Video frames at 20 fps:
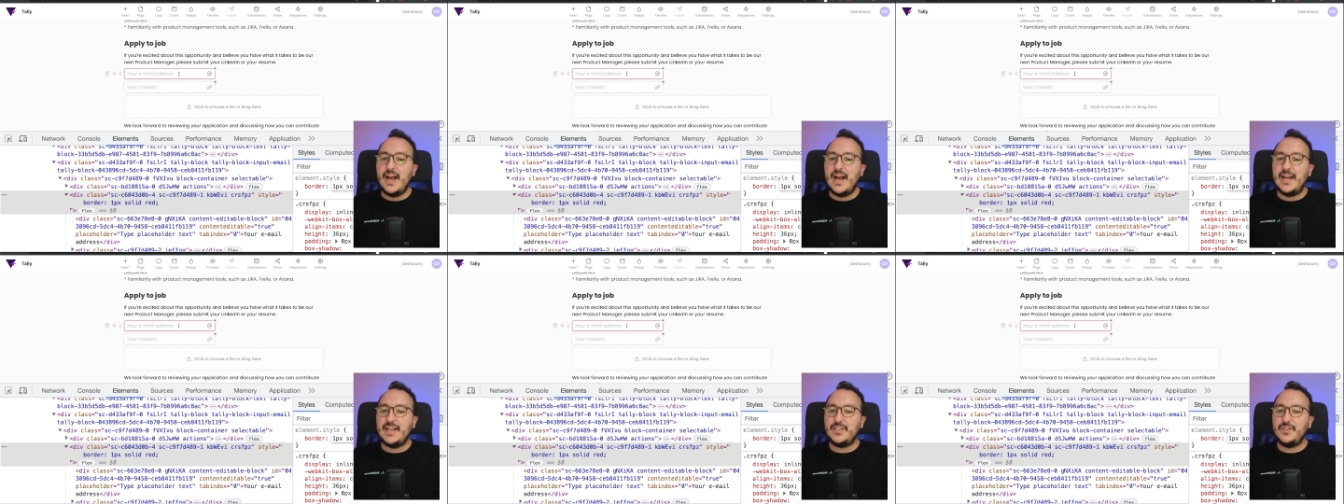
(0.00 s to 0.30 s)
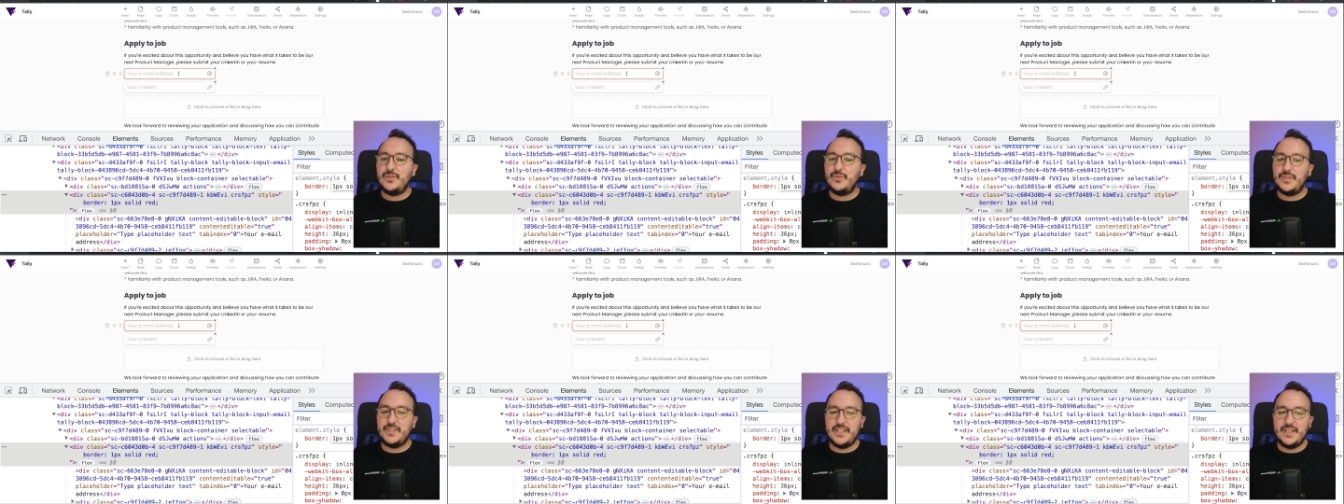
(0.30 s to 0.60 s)

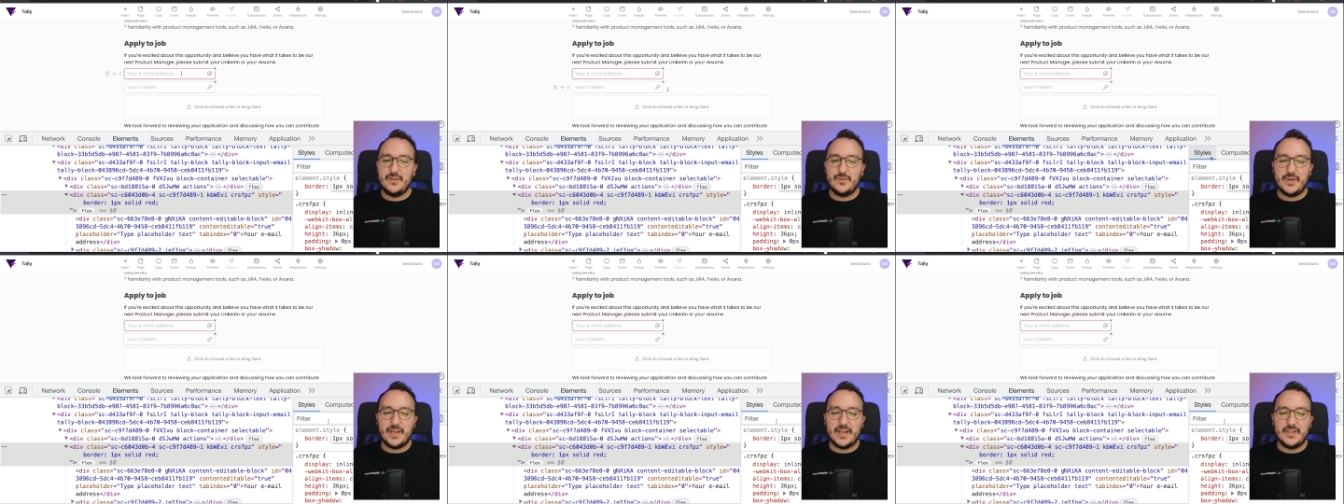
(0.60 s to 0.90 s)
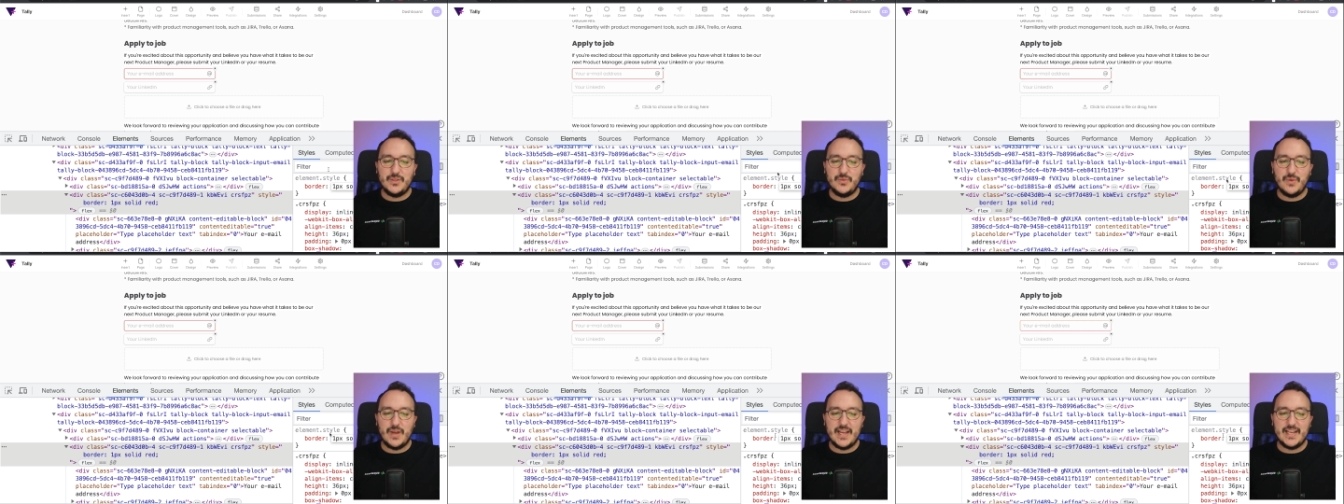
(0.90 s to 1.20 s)
As you see, you
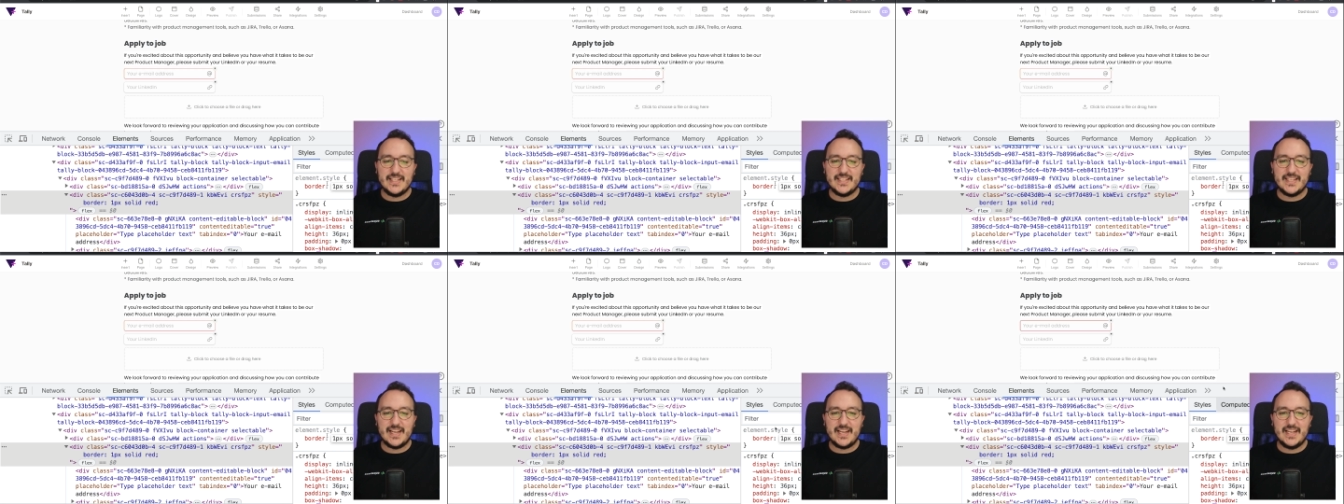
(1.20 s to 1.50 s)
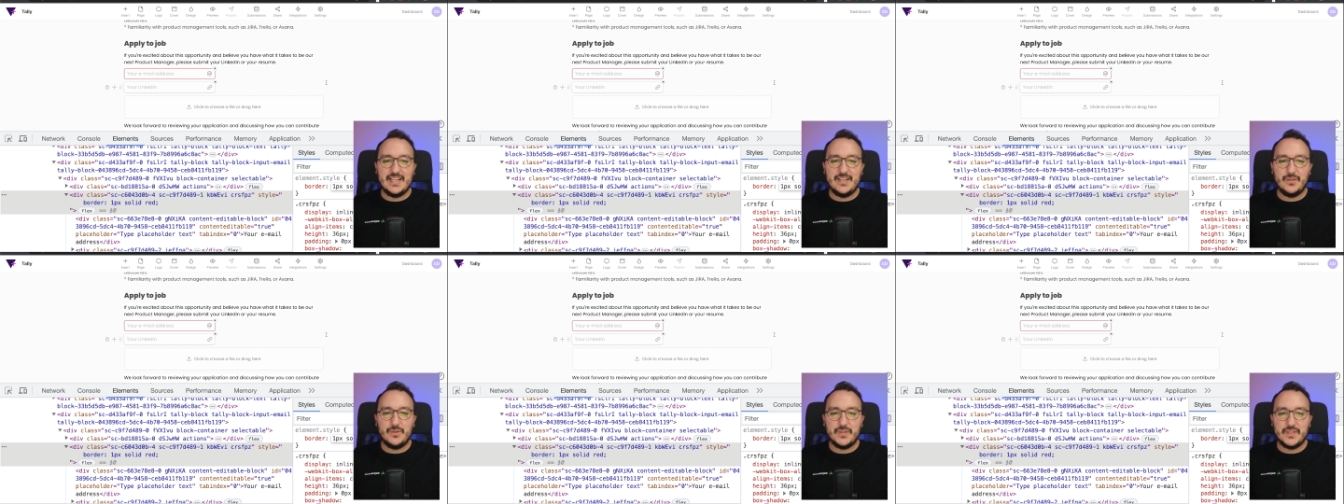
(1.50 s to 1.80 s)
can do
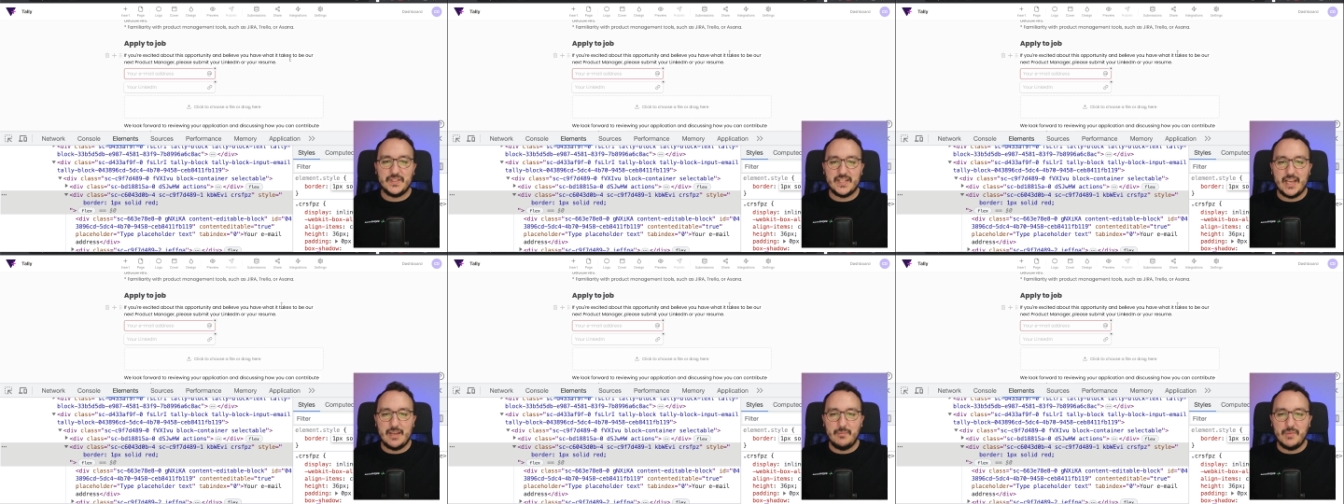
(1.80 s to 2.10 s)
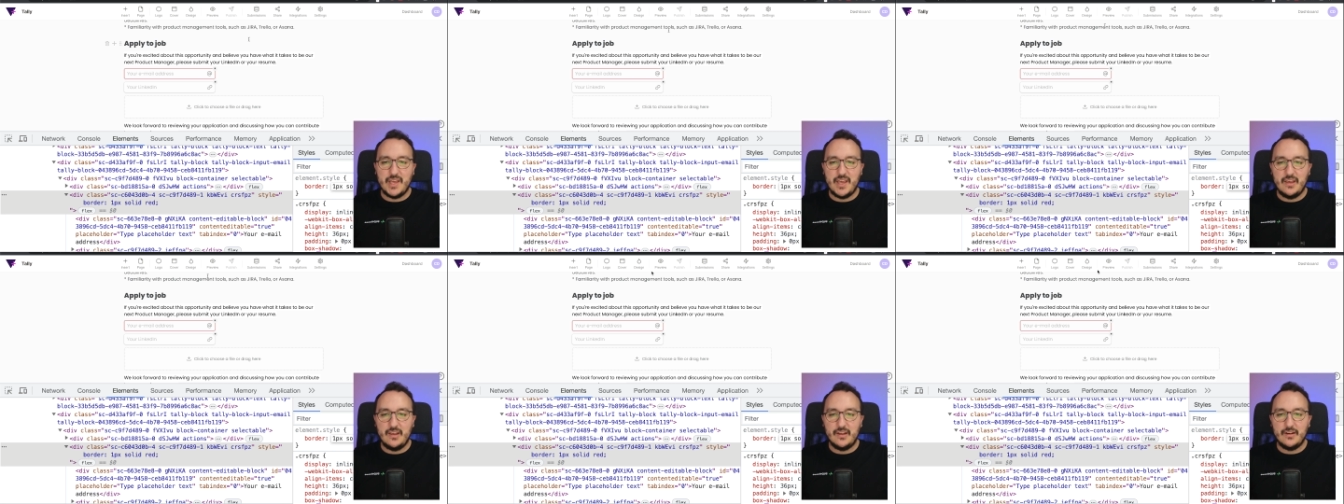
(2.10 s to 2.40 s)
exactly the same
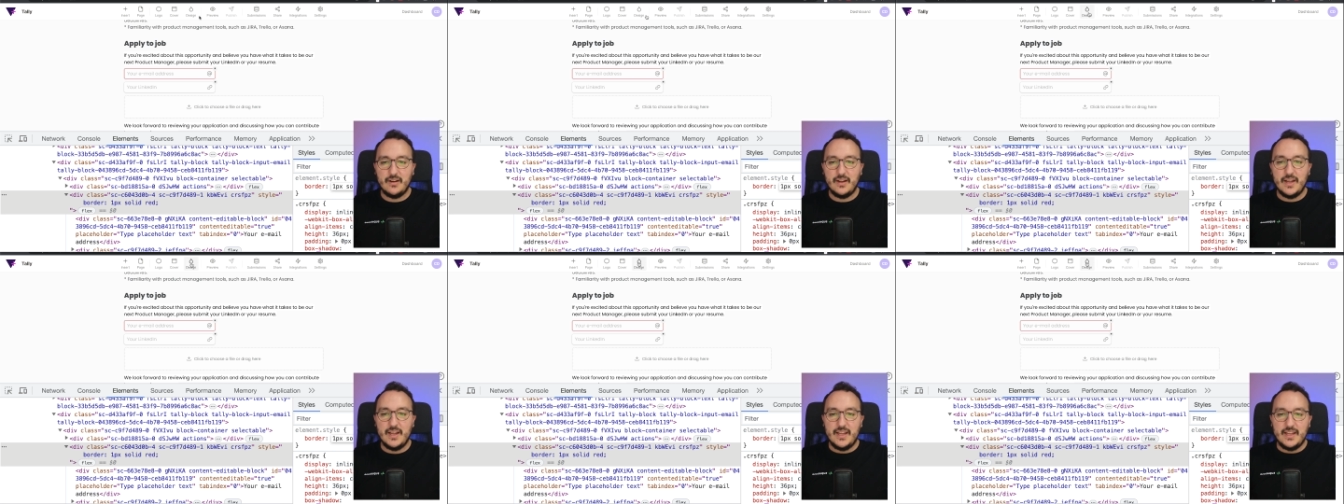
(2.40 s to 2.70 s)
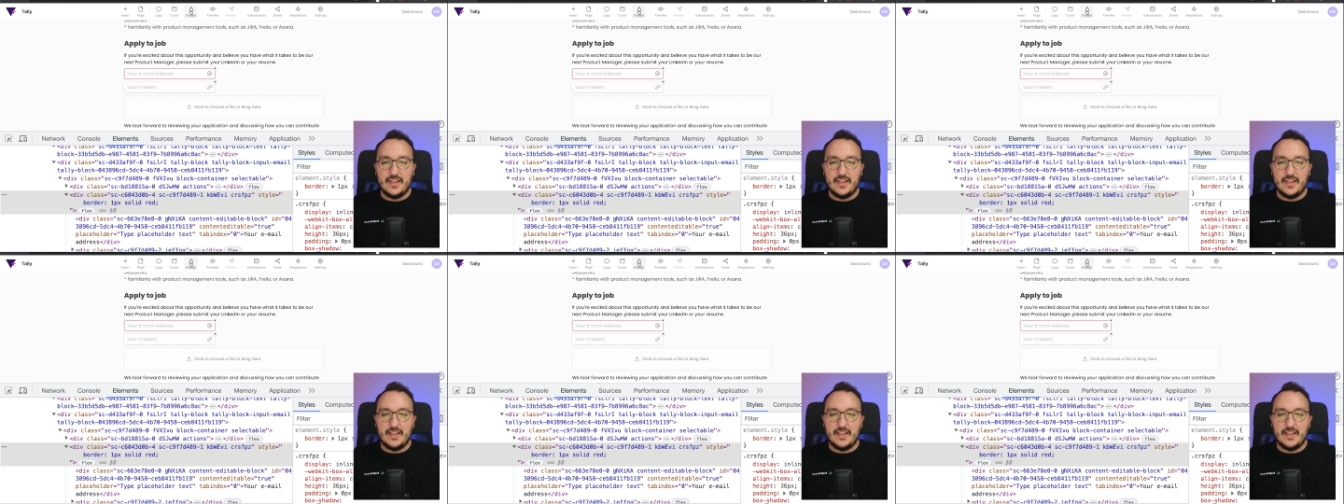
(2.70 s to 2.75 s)
here.